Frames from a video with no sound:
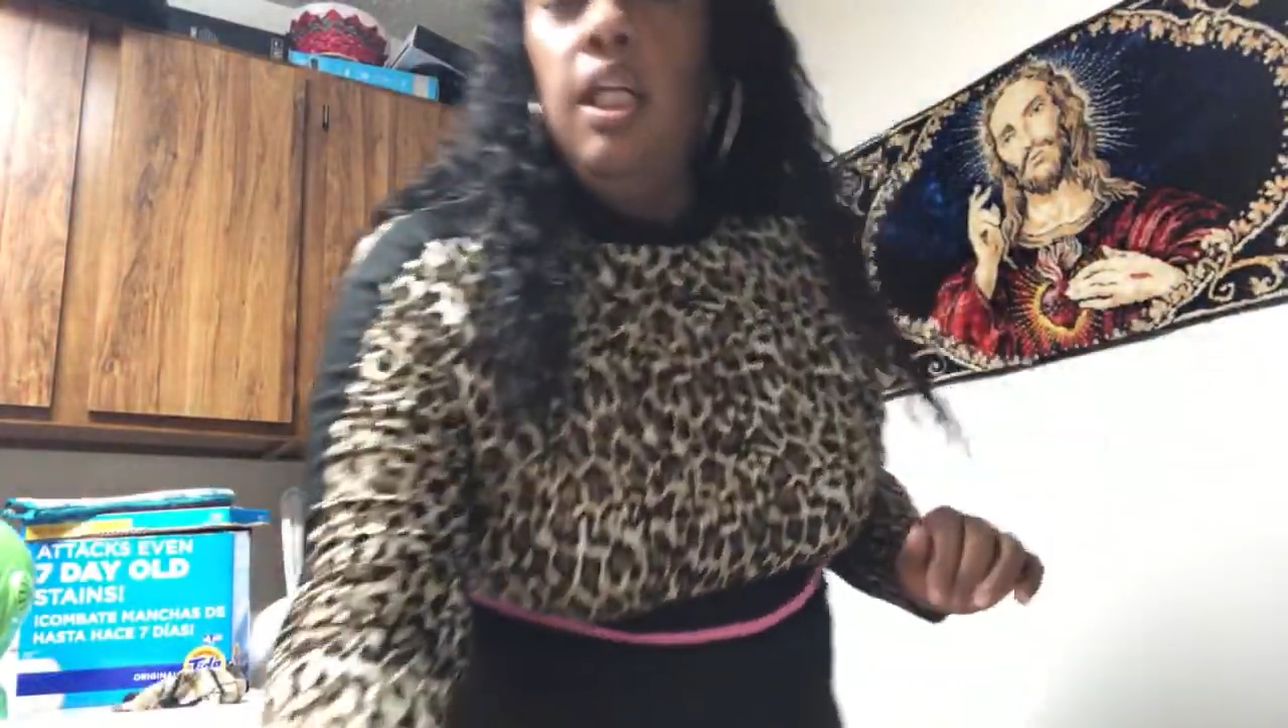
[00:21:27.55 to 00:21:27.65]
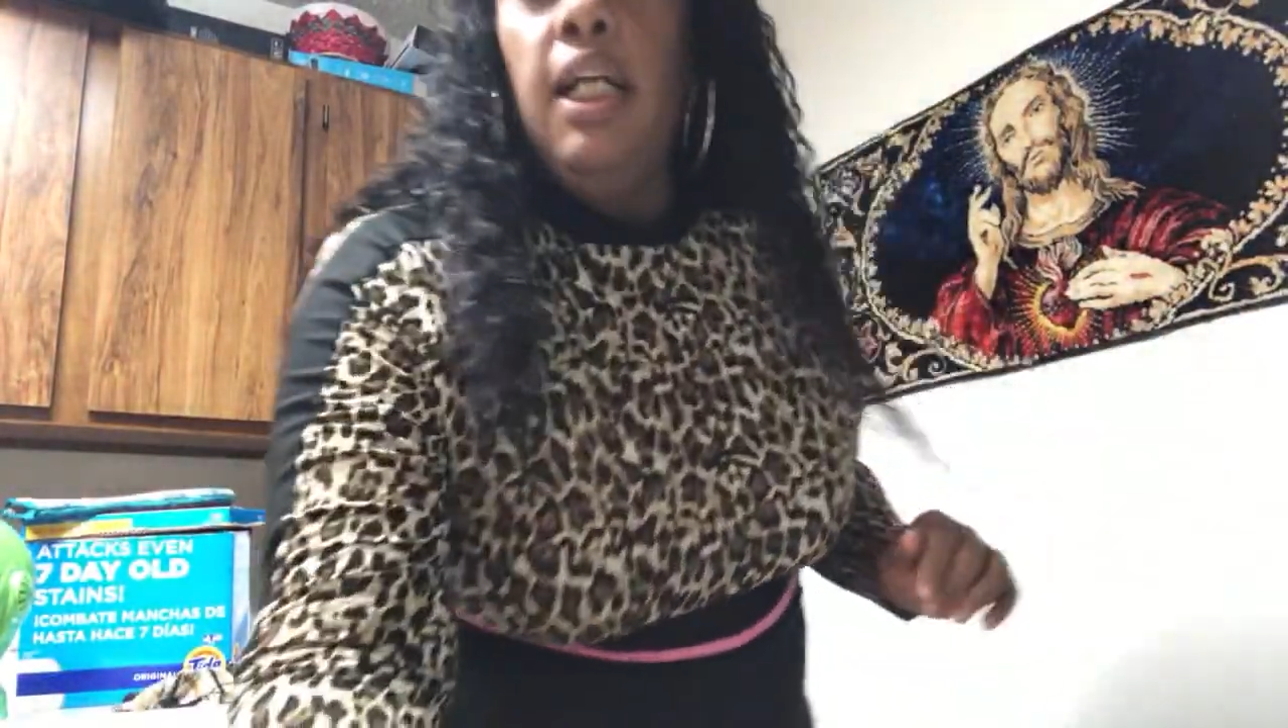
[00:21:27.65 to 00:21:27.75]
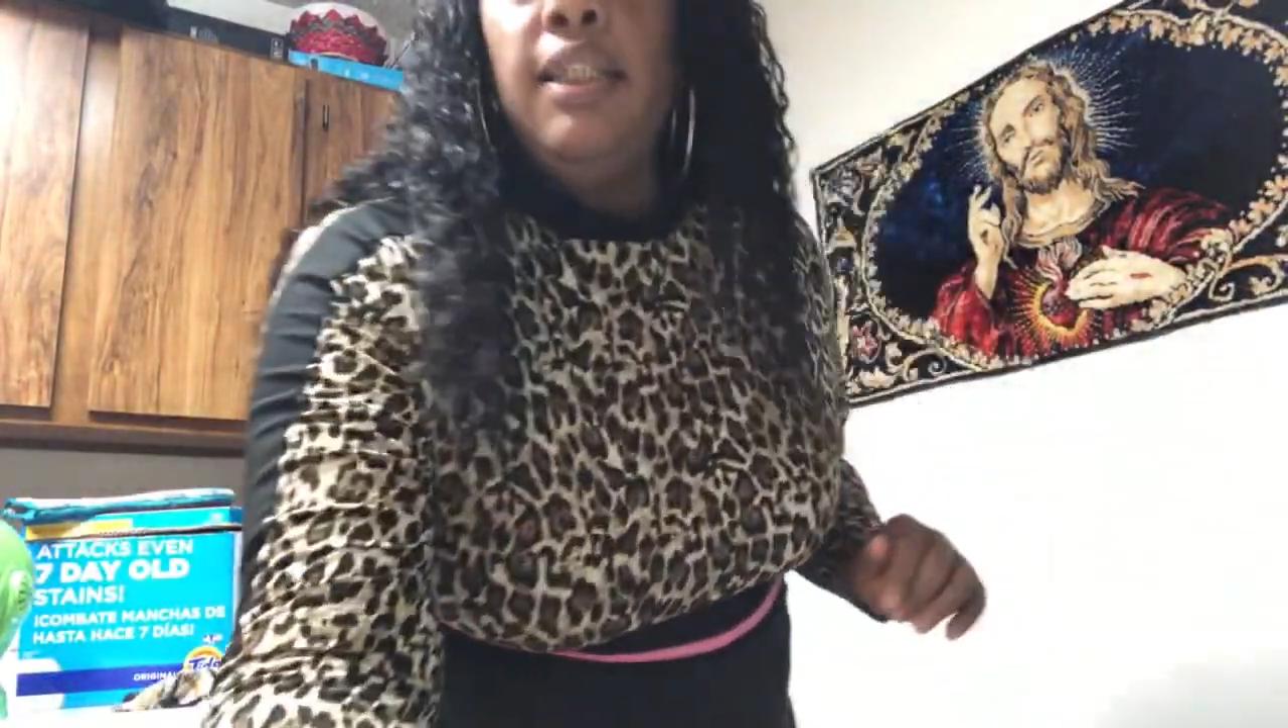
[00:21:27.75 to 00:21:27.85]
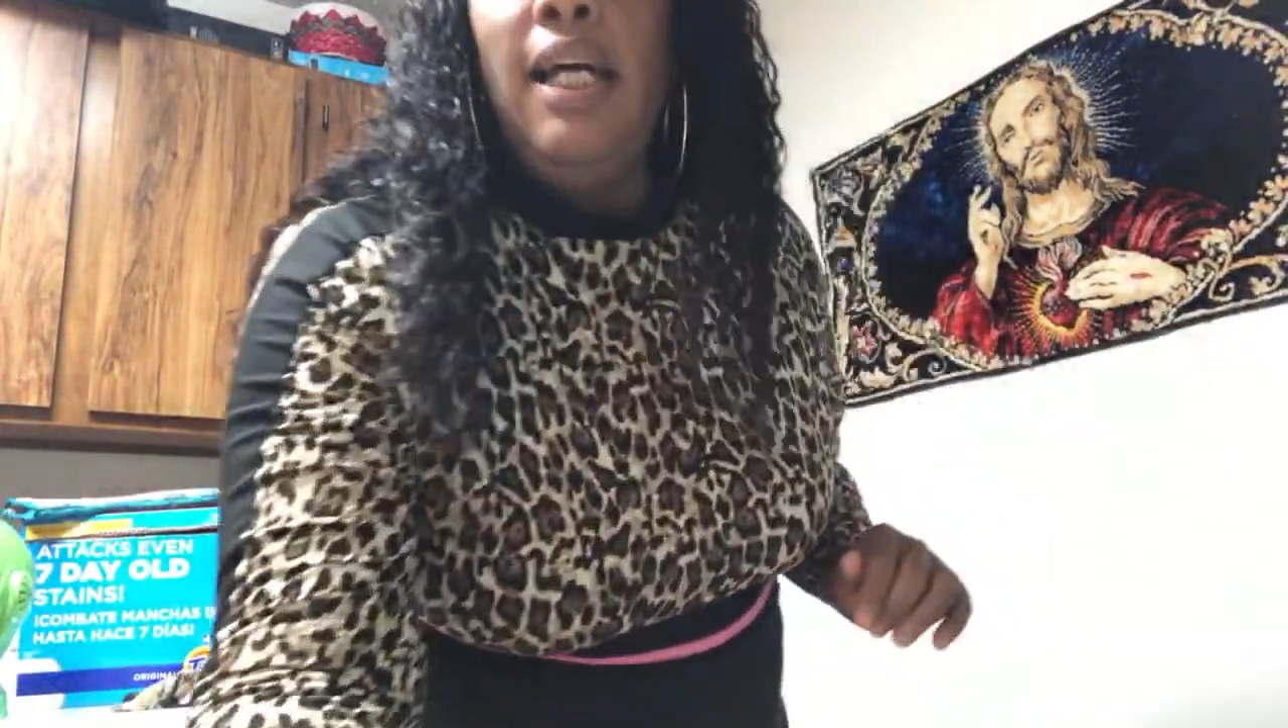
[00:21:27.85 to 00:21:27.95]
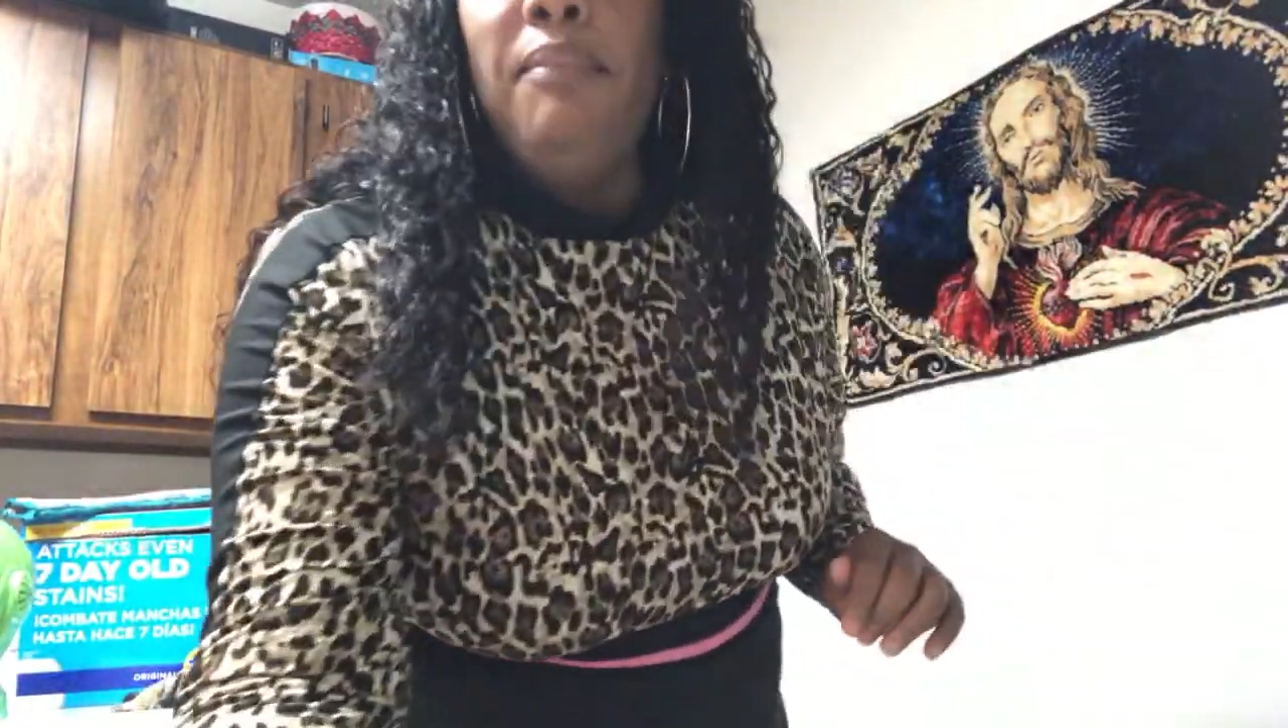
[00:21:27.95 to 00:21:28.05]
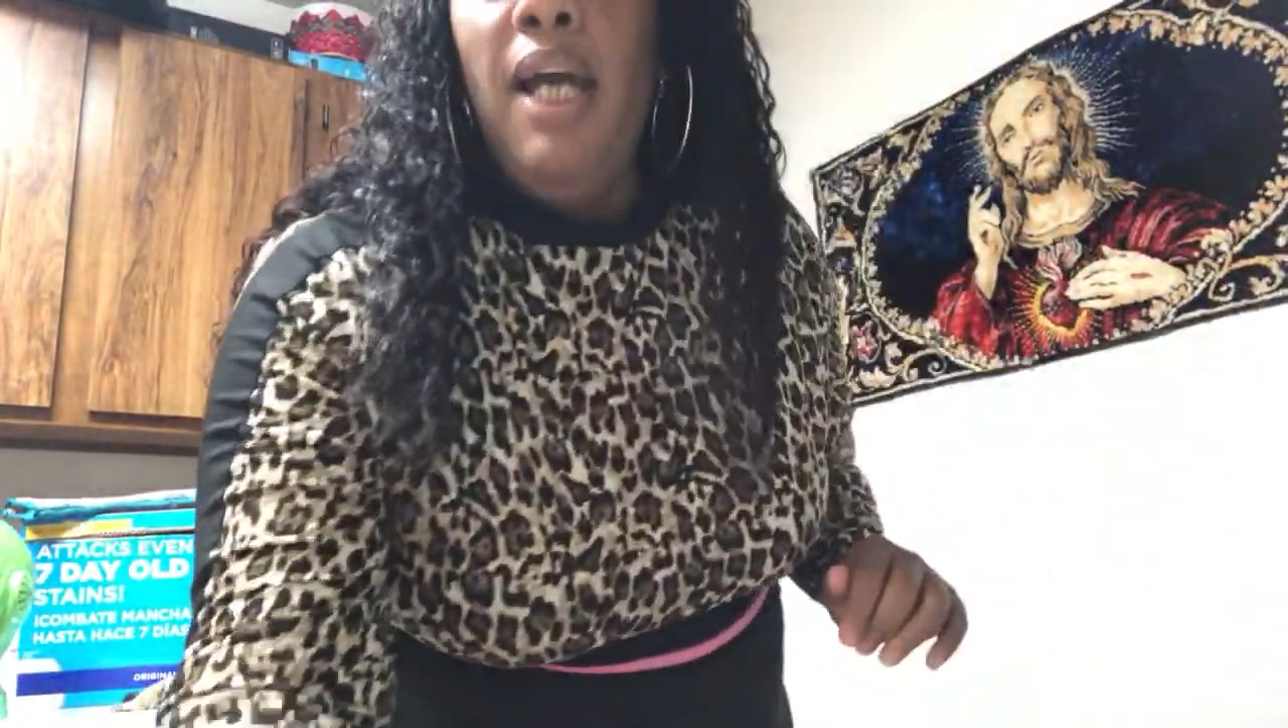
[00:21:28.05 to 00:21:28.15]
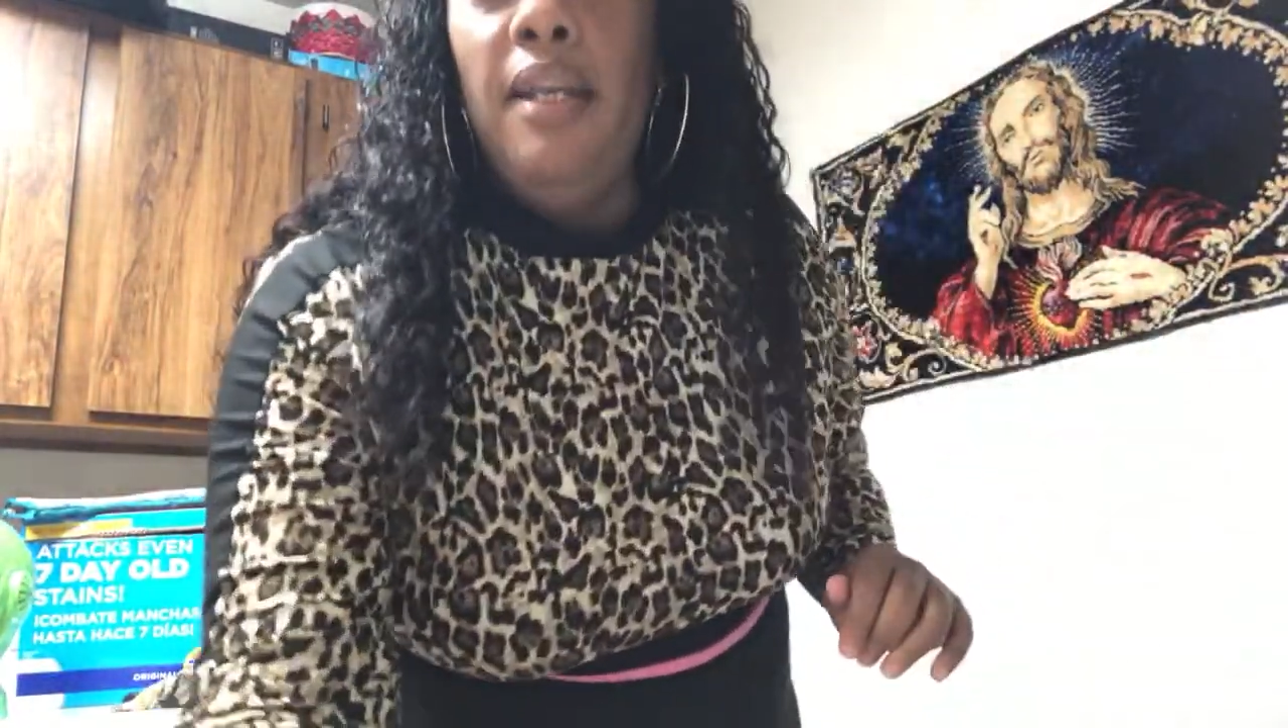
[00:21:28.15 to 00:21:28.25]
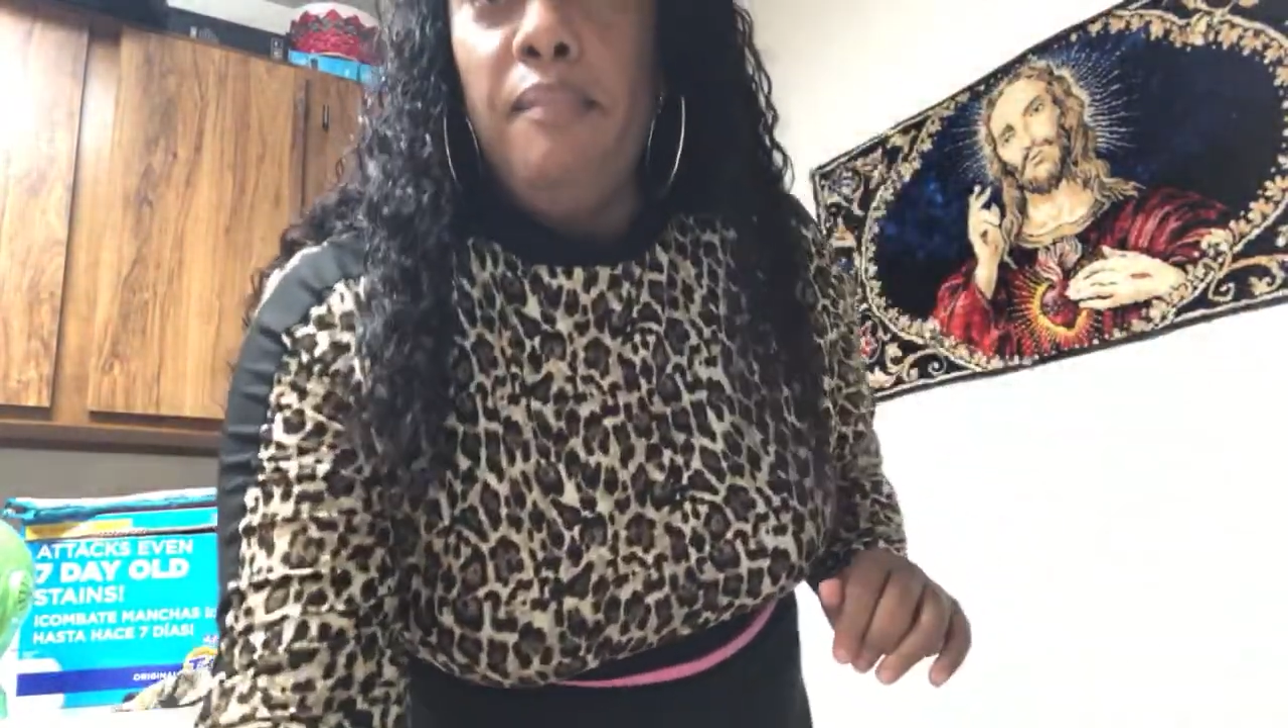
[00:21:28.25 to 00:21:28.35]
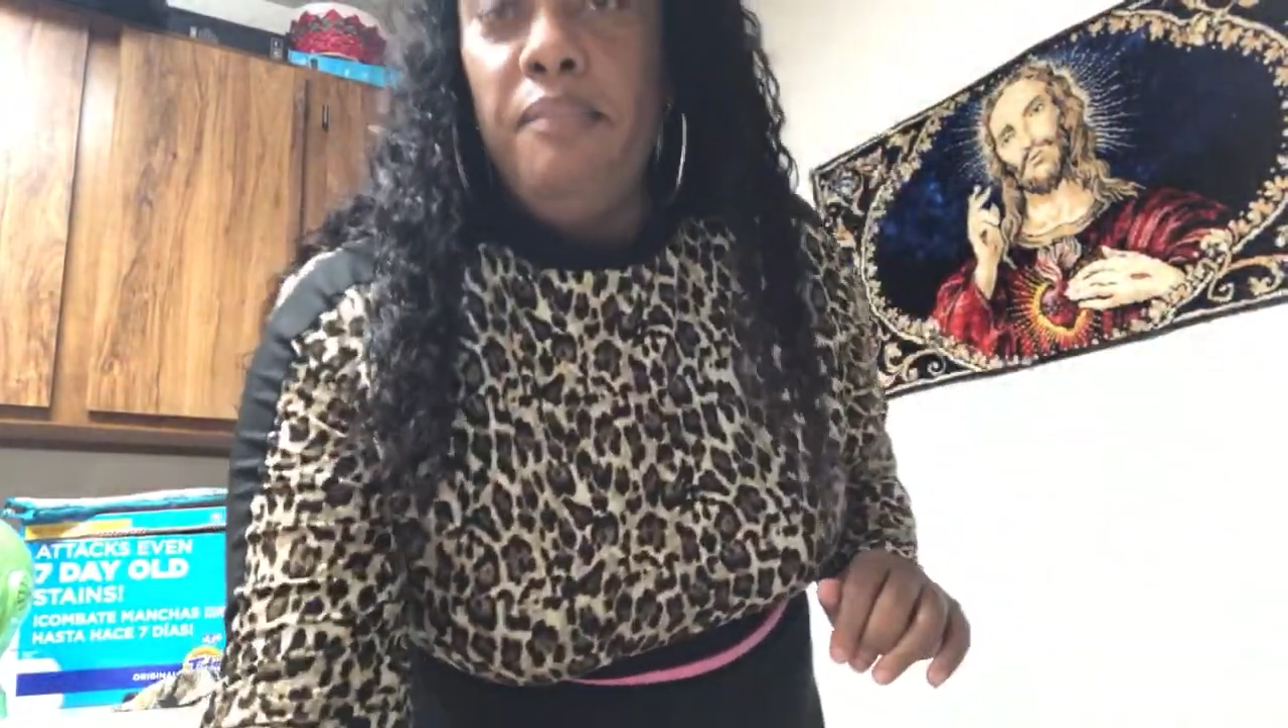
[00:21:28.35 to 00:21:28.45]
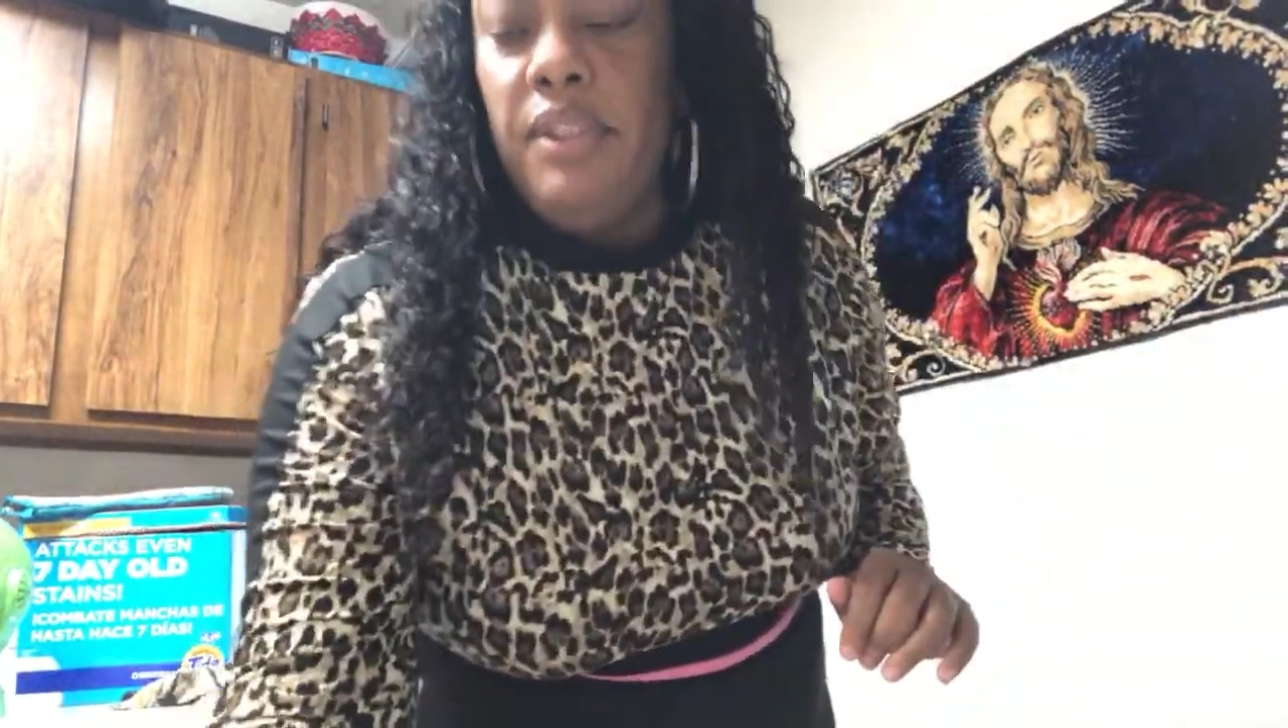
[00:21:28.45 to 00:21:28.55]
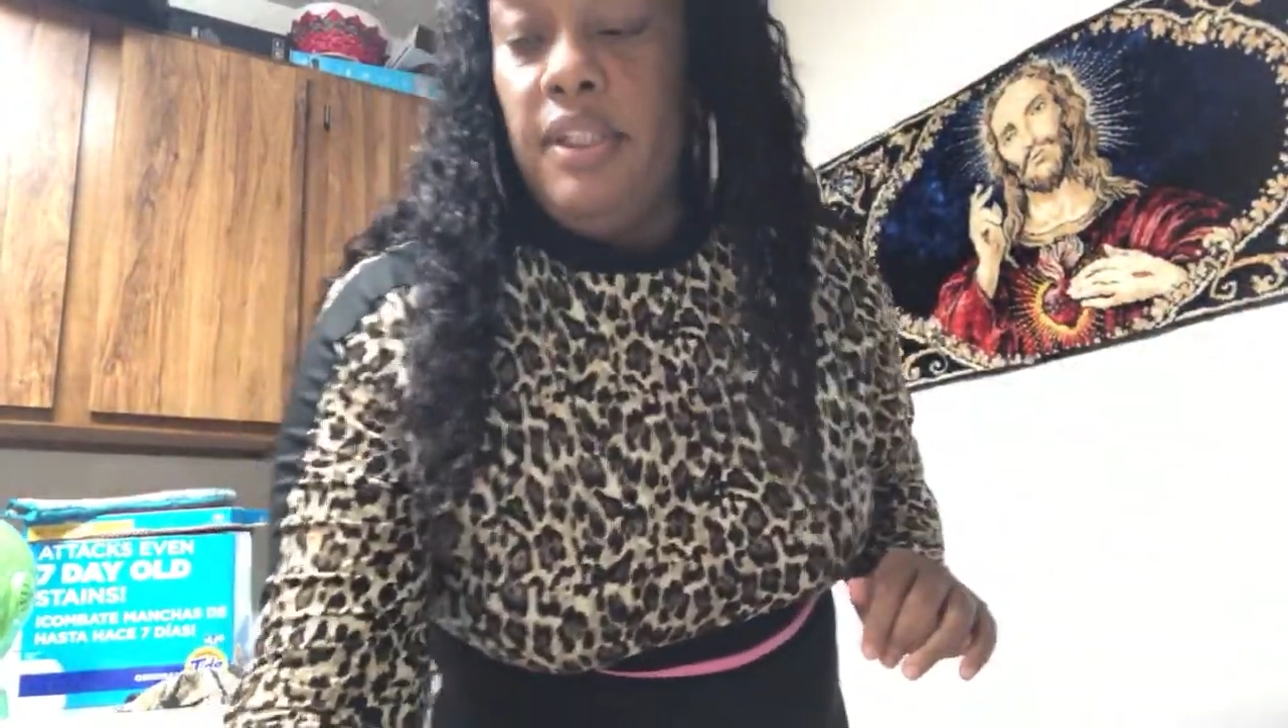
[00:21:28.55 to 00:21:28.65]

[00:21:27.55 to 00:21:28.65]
Because I'm kind of